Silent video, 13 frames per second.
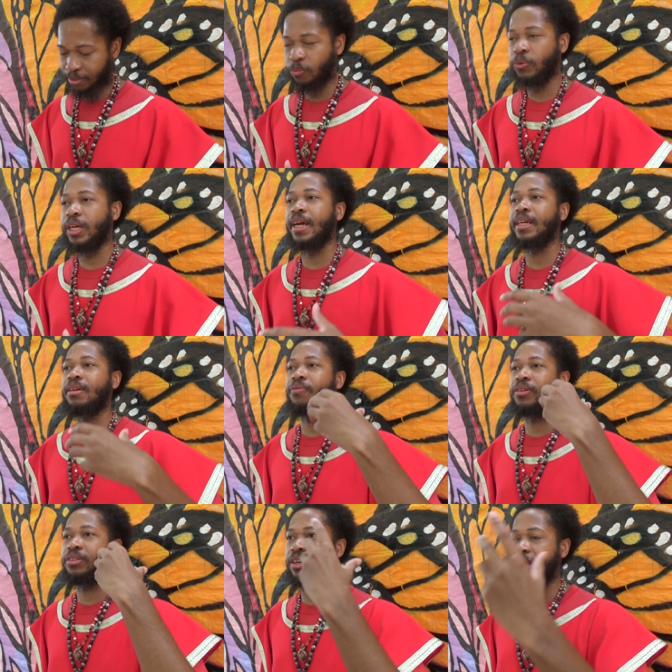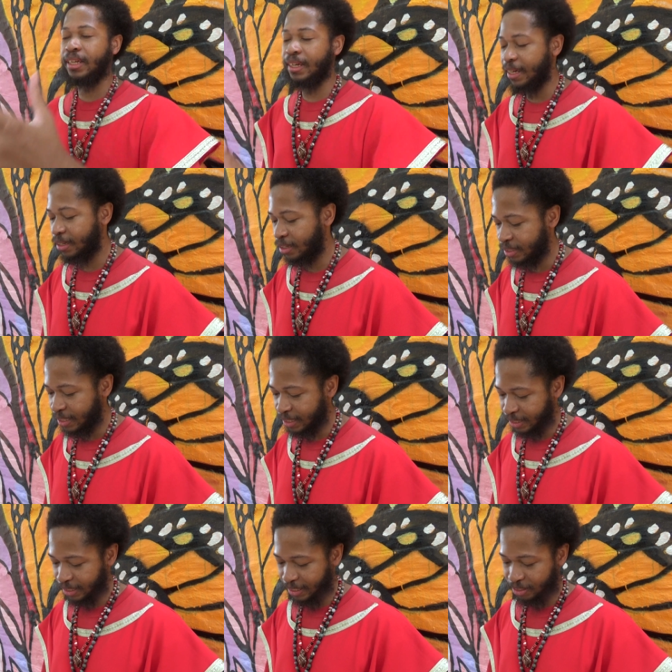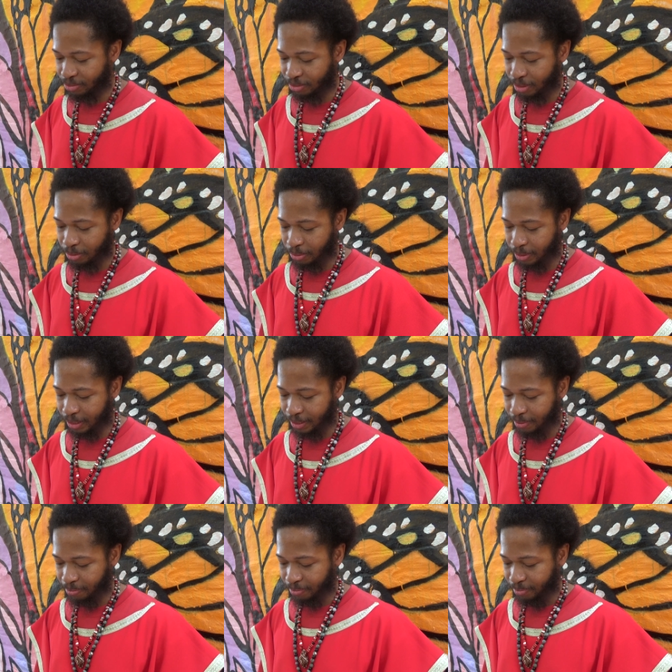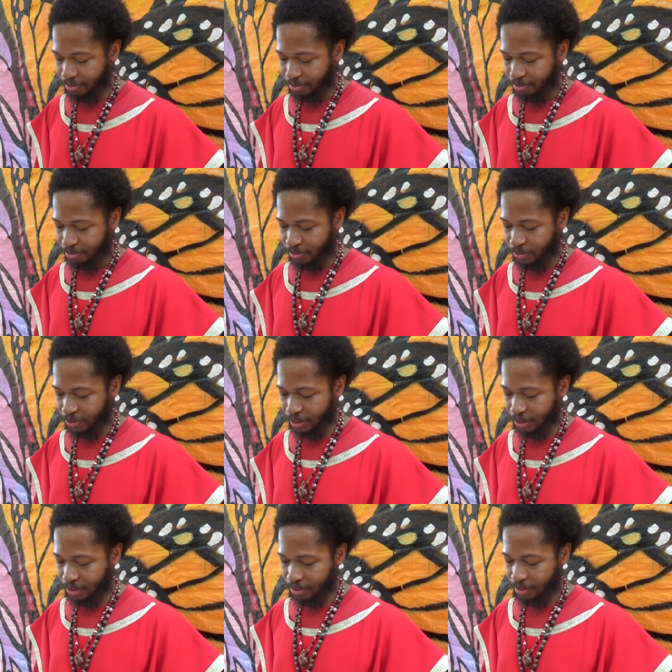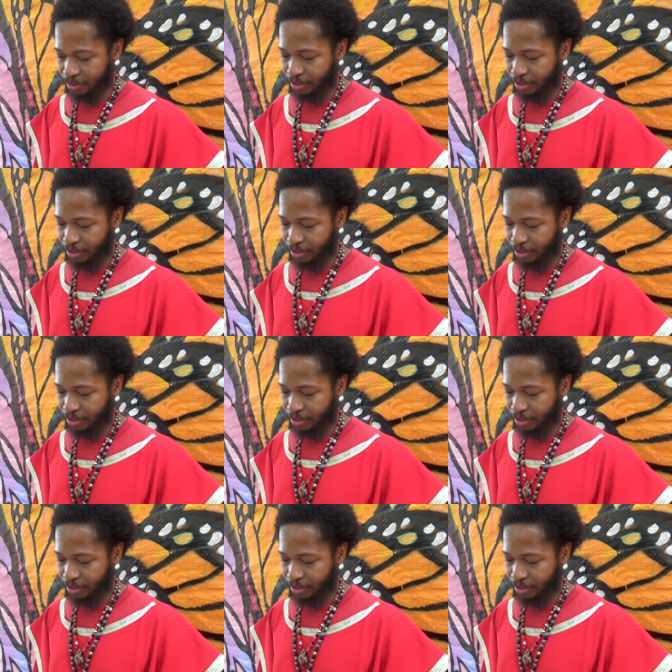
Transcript: We are here for the elect of the nation of Israel only. You see?